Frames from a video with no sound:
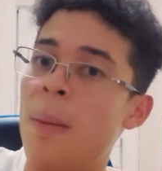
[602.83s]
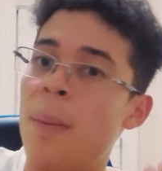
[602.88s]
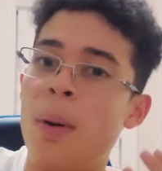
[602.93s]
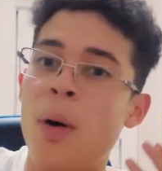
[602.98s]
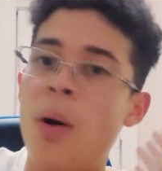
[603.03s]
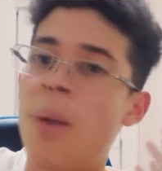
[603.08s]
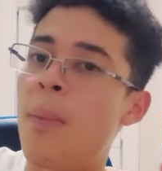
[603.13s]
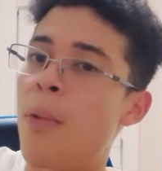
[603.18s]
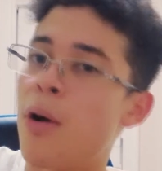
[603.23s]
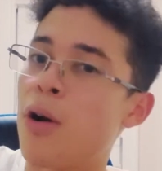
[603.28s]

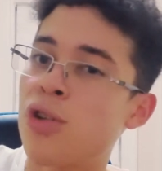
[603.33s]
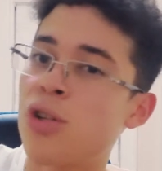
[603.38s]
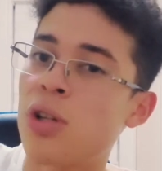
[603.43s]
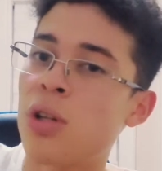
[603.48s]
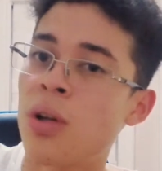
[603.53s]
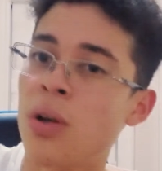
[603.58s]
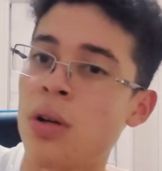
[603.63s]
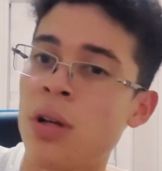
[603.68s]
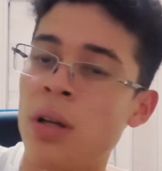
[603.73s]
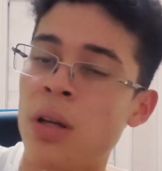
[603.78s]
about immersion
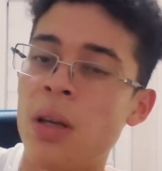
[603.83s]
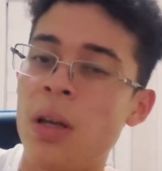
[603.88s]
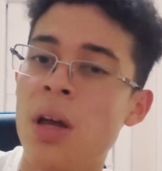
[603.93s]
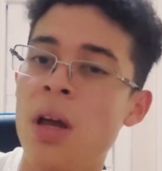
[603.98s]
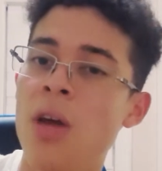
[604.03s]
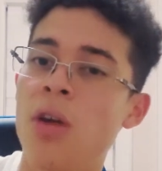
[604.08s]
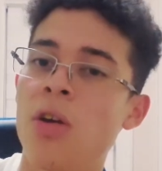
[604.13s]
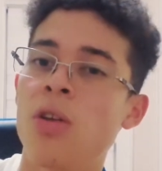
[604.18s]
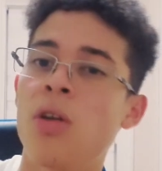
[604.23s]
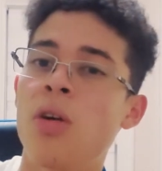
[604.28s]
learning,
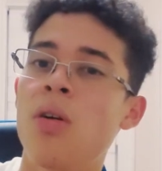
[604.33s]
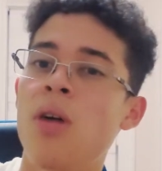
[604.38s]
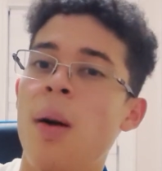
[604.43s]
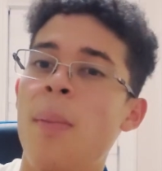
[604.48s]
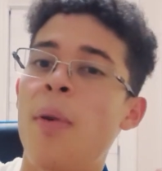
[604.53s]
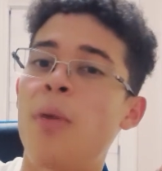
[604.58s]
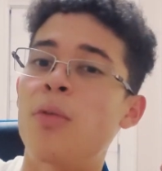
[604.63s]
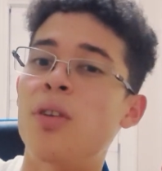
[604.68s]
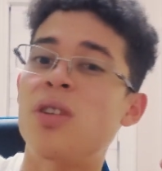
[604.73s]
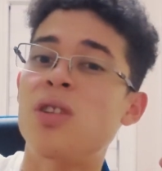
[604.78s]
you know,
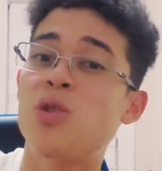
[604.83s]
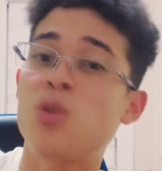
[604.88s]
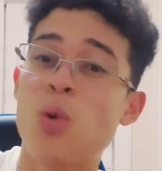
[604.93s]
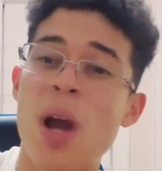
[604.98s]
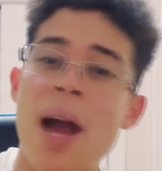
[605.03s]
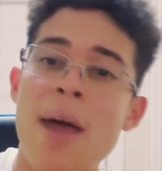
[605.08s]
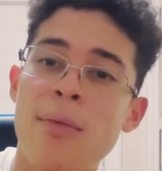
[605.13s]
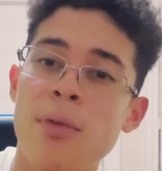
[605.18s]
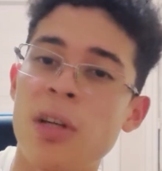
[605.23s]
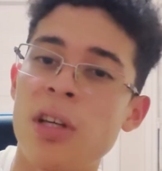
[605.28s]
about this
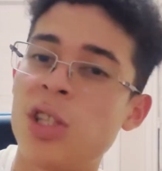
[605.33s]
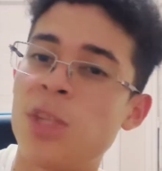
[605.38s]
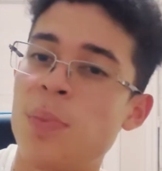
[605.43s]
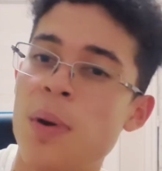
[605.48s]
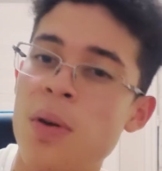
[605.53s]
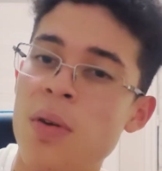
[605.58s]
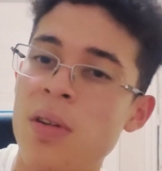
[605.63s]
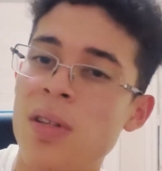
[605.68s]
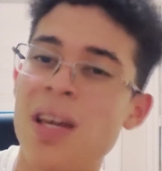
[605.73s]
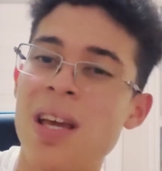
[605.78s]
travel
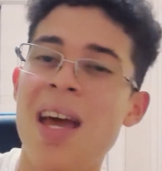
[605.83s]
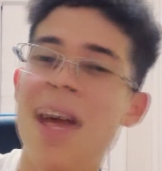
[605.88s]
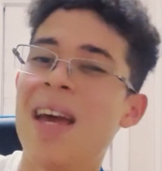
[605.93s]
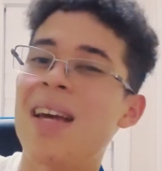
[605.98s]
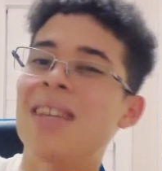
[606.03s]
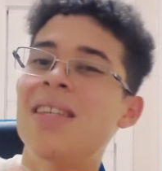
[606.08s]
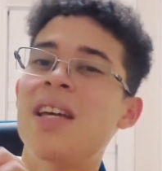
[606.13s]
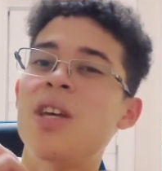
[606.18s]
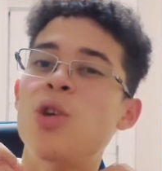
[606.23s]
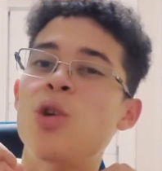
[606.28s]
experience,
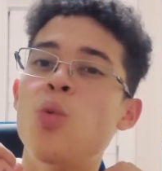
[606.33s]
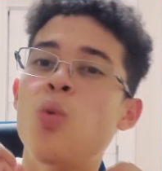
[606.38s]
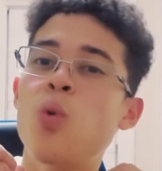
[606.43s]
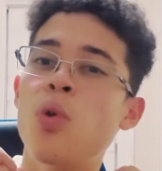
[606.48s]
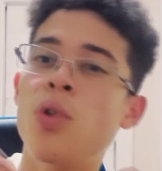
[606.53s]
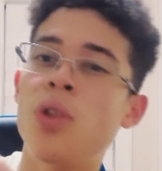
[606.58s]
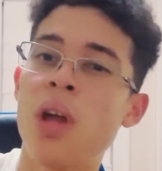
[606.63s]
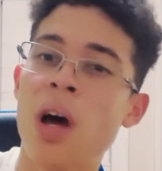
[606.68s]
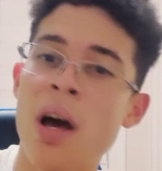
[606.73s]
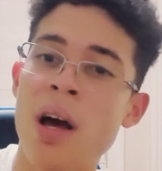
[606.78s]
is that you will
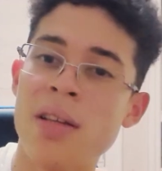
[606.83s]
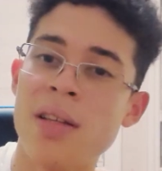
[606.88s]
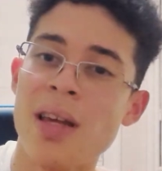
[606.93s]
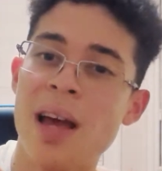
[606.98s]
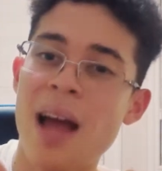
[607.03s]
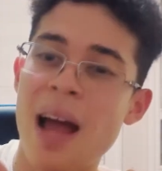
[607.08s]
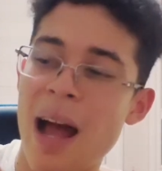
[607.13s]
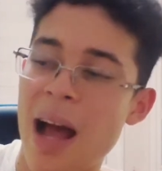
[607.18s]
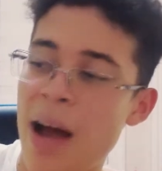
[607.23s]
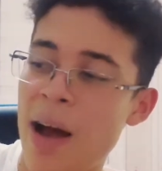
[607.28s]
not
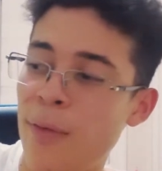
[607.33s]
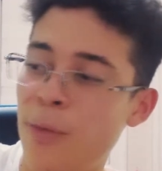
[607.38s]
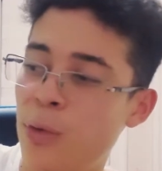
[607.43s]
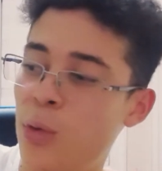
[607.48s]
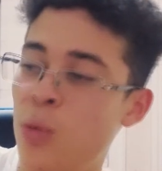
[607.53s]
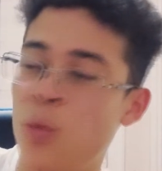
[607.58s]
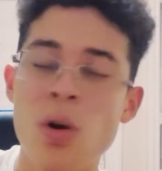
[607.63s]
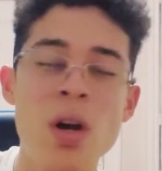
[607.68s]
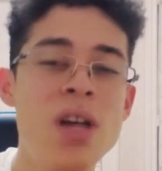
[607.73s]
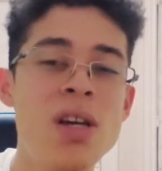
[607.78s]
have
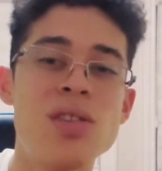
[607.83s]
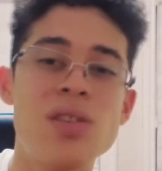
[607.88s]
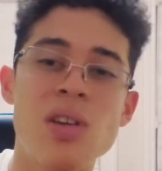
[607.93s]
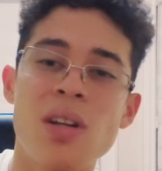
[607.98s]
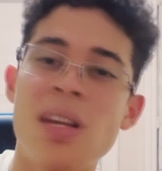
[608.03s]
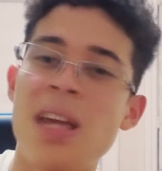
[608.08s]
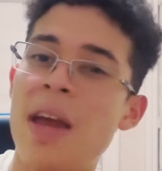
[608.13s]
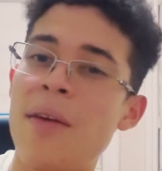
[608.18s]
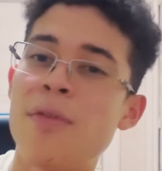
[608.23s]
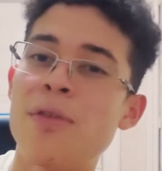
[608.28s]
to
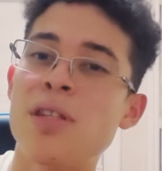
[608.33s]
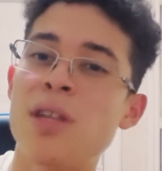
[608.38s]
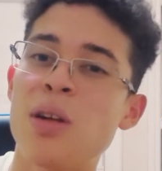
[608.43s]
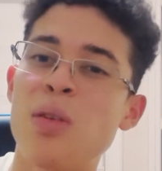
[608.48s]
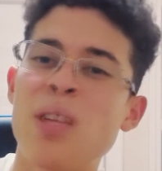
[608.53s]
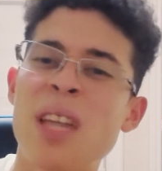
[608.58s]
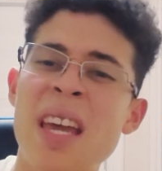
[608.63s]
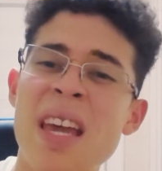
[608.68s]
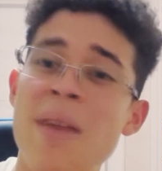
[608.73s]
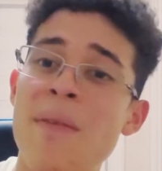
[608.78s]
study every
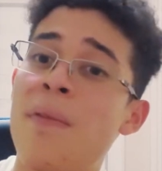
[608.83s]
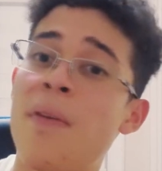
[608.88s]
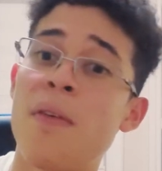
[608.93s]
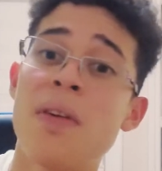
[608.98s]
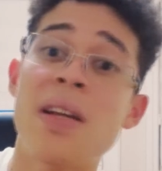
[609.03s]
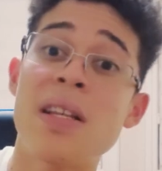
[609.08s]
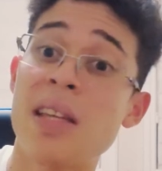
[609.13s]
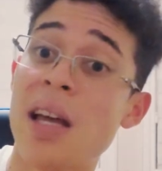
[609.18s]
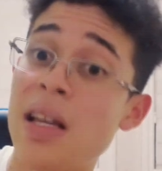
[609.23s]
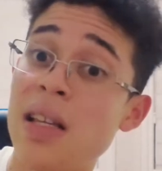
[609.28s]
single day
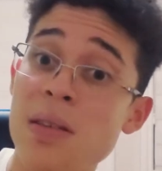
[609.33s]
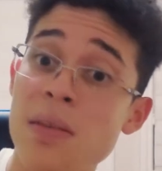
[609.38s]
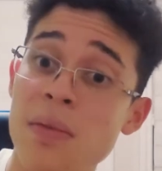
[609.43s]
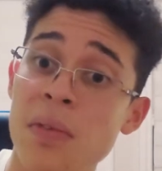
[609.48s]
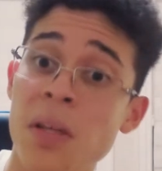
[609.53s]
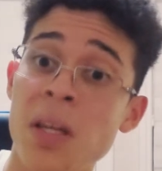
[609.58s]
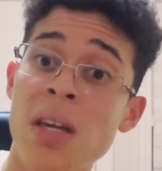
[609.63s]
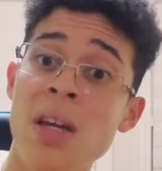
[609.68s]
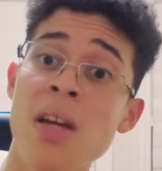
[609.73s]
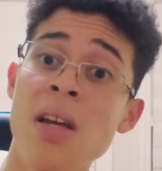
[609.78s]
very
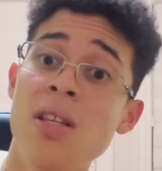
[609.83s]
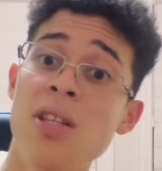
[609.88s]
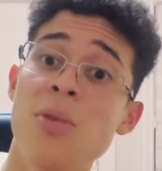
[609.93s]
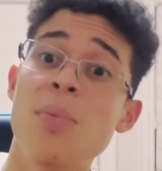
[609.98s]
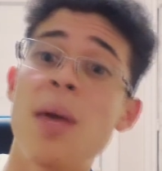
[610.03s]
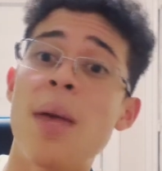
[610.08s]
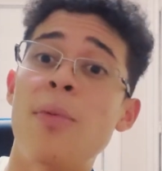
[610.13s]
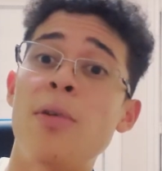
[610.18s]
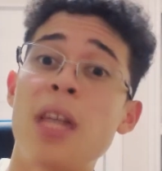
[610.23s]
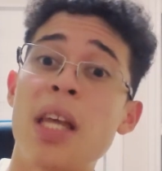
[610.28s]
intensively to
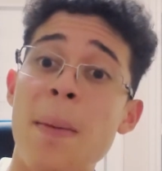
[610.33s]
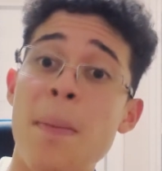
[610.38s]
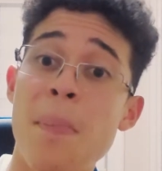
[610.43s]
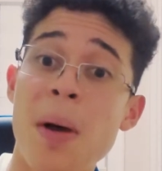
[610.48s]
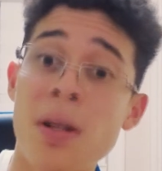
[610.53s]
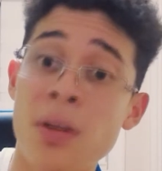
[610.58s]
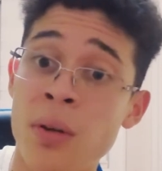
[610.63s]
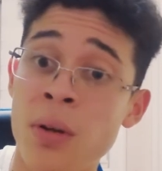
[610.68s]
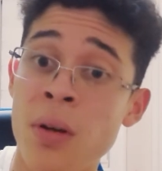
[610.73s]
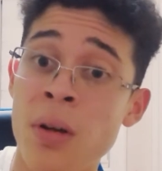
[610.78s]
be able to get
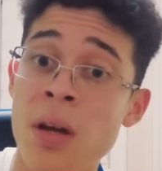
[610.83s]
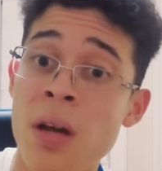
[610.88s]
better,